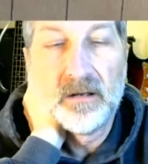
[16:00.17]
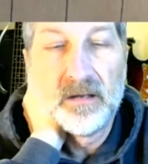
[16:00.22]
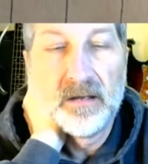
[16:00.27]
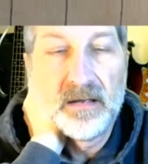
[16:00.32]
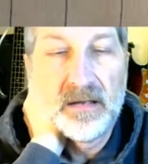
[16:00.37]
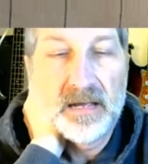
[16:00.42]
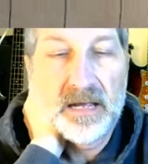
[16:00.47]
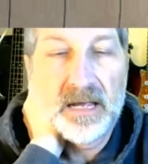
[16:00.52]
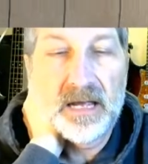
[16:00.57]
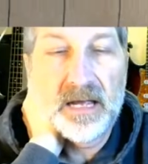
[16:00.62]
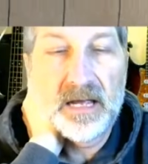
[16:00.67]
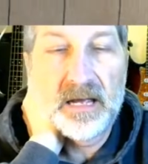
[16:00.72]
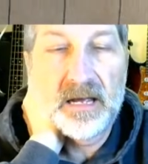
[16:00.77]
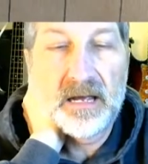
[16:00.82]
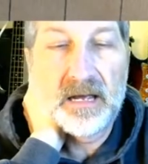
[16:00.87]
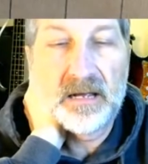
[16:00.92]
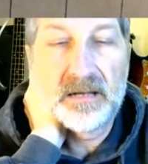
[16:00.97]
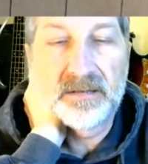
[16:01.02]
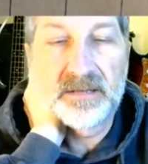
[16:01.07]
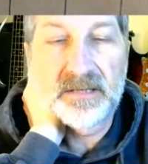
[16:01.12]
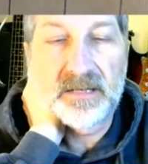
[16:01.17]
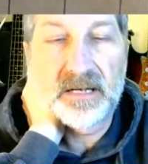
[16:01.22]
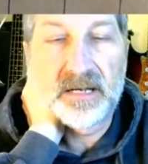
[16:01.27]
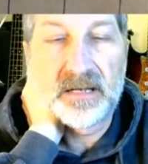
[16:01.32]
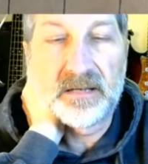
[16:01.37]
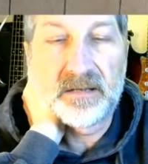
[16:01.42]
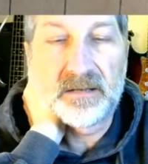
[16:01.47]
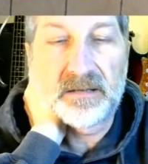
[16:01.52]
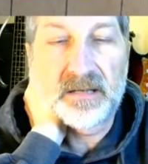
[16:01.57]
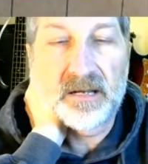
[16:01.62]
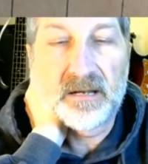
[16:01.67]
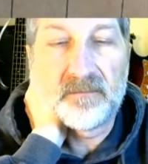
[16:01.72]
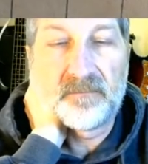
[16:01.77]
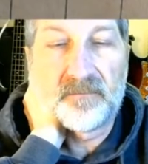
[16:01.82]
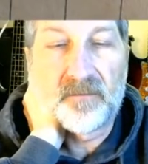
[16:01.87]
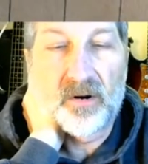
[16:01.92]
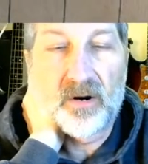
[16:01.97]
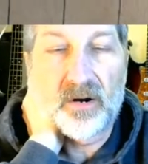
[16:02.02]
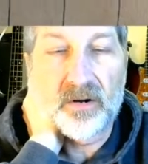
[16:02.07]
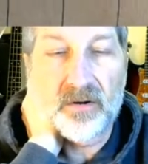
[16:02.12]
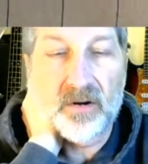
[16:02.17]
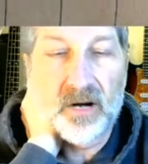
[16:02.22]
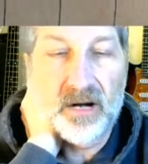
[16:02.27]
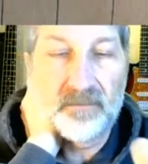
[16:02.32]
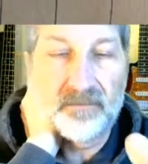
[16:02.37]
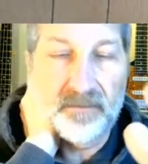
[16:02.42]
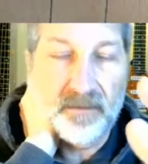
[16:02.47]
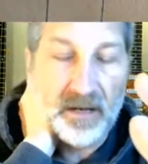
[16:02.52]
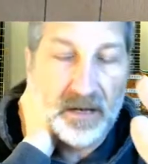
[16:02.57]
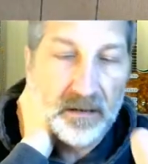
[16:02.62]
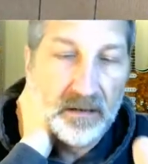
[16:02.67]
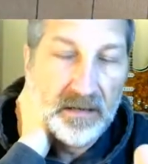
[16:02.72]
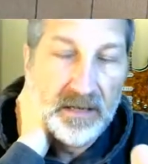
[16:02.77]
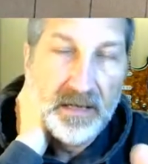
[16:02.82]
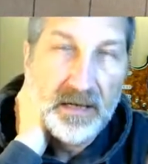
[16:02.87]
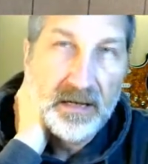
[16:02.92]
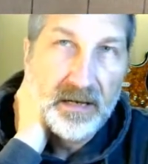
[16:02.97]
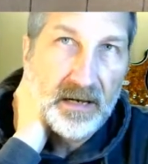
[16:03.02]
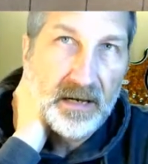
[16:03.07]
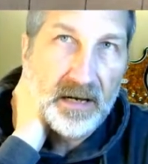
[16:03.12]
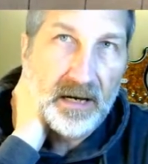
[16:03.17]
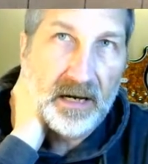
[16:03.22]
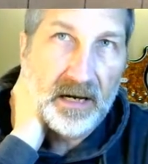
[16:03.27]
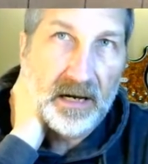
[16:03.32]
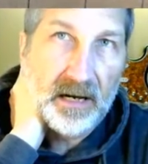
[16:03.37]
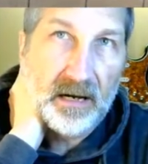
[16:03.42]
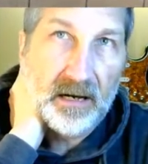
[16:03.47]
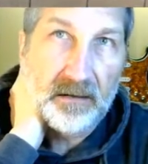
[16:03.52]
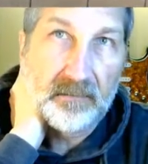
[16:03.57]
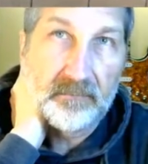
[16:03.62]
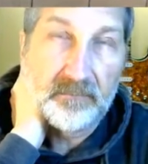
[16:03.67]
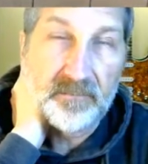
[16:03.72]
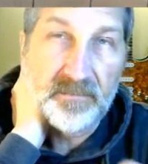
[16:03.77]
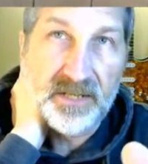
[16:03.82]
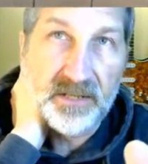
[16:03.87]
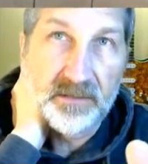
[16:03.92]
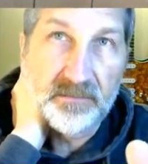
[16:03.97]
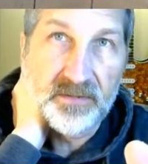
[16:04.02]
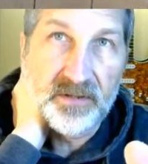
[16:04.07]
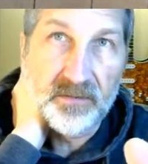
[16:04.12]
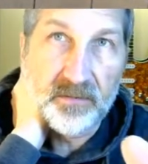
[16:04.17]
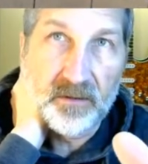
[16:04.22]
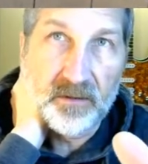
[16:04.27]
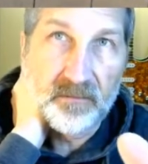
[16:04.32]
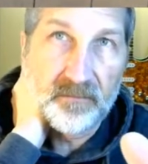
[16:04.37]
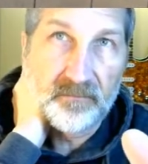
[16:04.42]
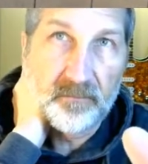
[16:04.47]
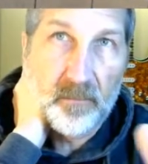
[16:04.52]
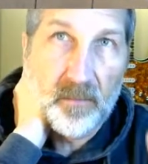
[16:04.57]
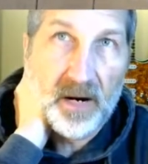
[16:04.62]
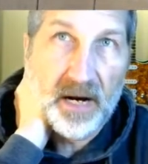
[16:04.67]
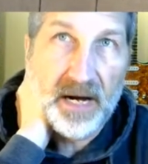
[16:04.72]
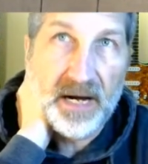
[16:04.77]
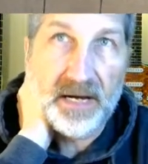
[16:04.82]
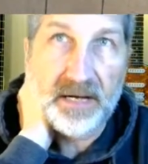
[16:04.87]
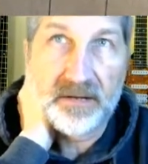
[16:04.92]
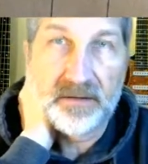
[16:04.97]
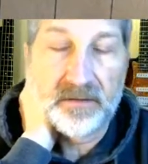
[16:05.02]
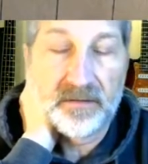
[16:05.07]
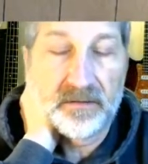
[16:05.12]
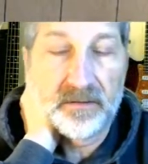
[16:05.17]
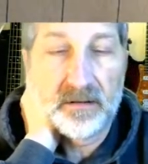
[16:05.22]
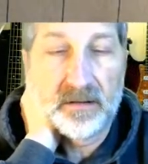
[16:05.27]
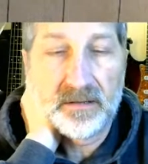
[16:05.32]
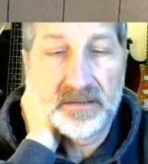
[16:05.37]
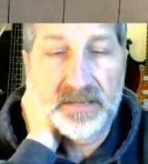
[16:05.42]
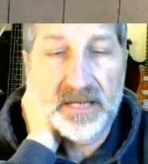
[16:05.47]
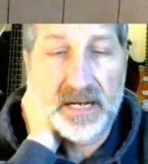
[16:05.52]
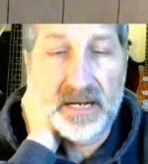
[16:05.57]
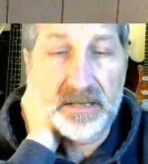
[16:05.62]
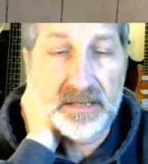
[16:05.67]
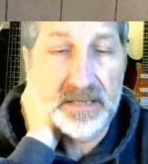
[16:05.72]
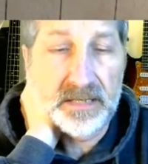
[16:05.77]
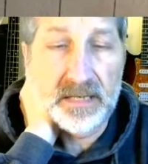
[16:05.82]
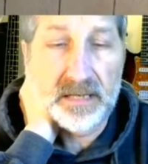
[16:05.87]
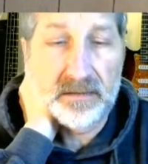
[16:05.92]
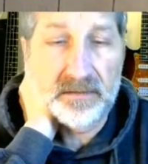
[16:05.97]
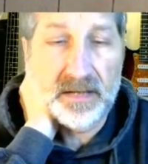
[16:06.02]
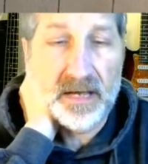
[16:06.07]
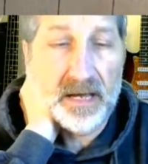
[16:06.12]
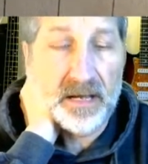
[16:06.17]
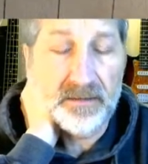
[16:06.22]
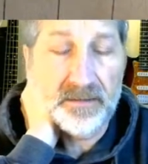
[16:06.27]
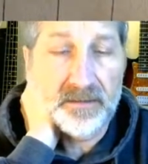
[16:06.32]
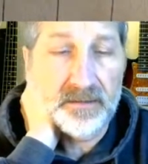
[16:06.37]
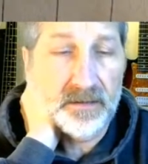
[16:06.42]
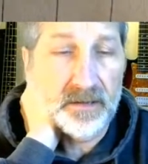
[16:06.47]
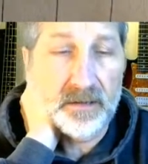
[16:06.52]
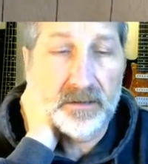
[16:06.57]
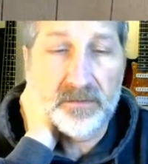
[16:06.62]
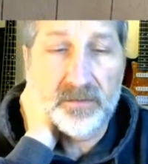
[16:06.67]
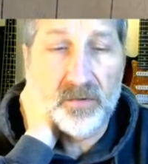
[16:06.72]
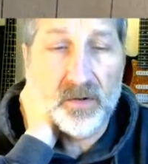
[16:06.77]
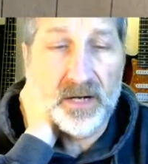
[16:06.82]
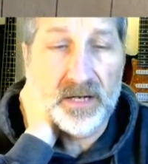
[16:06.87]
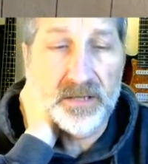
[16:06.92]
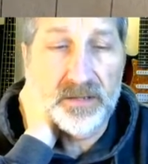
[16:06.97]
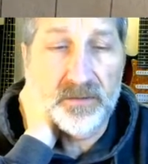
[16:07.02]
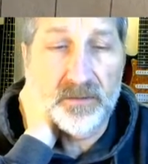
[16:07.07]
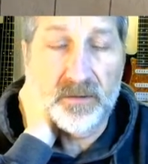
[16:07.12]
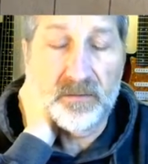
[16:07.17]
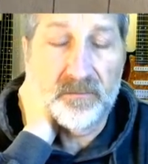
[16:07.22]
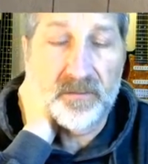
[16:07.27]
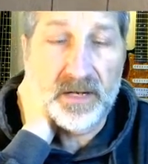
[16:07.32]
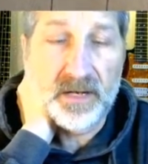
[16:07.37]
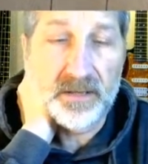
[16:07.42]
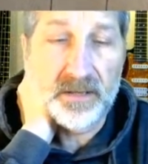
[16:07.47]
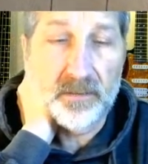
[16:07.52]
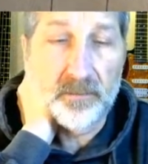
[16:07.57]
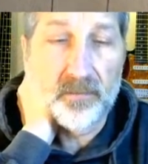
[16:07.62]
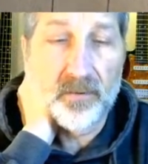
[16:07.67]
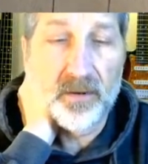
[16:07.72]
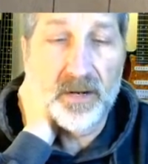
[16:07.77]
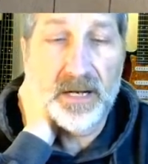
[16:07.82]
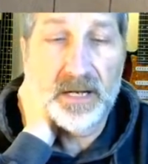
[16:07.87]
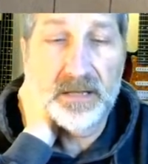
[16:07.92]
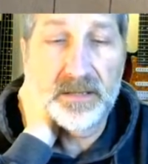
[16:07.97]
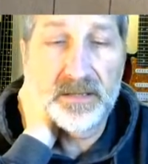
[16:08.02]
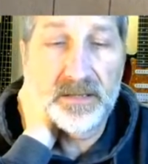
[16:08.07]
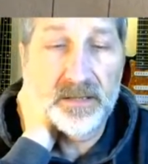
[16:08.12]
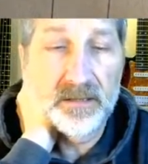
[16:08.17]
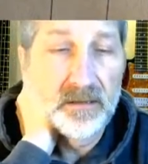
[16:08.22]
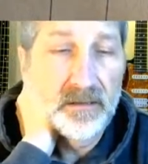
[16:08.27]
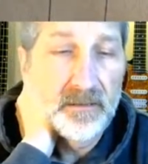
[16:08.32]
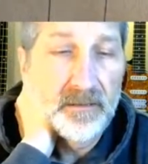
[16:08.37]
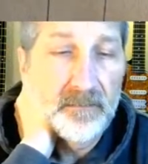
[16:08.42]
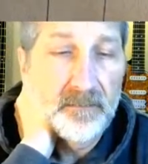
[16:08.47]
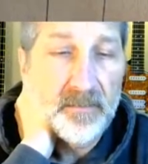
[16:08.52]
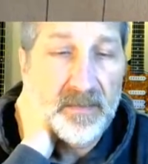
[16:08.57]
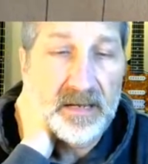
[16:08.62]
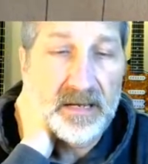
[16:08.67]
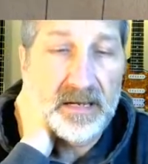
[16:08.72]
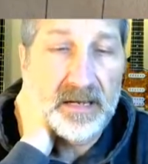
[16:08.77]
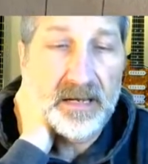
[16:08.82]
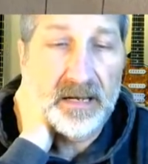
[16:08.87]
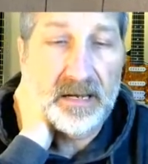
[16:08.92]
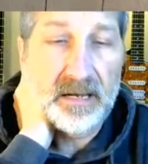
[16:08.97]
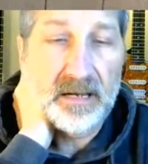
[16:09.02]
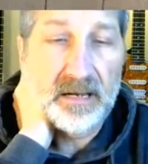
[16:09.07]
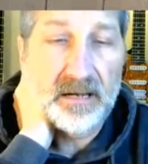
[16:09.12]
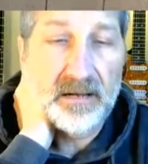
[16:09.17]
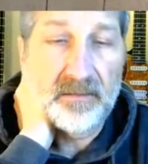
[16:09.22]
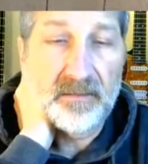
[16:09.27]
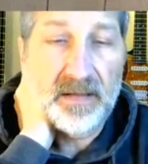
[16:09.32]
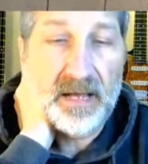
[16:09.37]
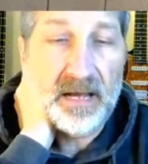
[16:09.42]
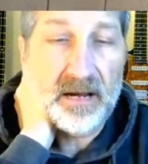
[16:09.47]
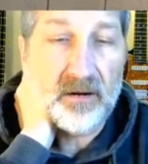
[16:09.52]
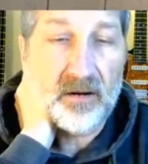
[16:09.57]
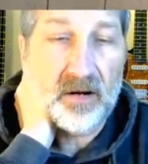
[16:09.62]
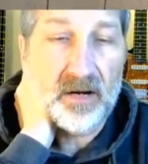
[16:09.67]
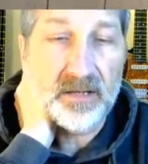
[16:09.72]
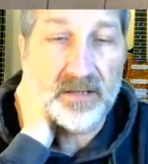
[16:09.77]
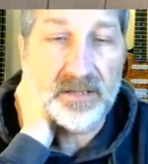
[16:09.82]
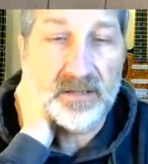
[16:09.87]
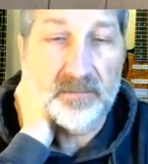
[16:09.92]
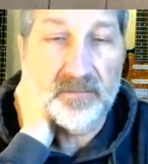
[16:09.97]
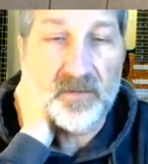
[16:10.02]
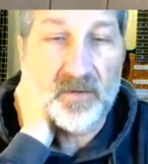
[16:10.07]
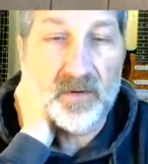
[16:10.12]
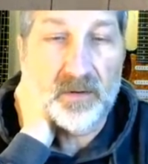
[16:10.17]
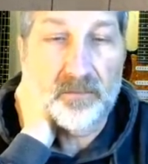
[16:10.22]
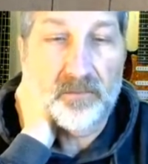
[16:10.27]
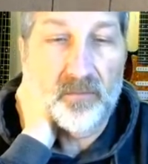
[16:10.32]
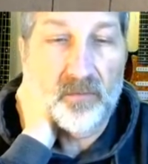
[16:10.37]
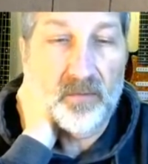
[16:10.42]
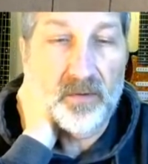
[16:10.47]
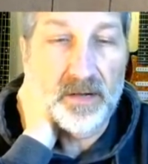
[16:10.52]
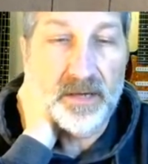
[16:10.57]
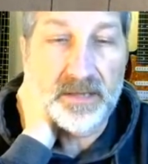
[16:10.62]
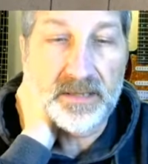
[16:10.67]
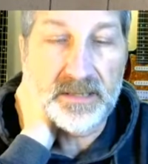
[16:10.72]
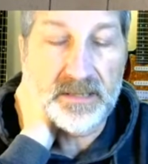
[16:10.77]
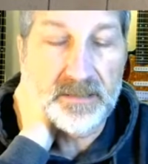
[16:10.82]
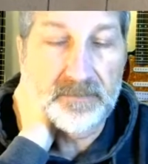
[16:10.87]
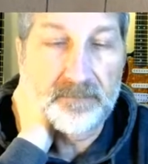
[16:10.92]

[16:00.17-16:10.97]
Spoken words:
and say that they fought off some sort of mind technique that tried to invade their brains, and that cost them 3 points.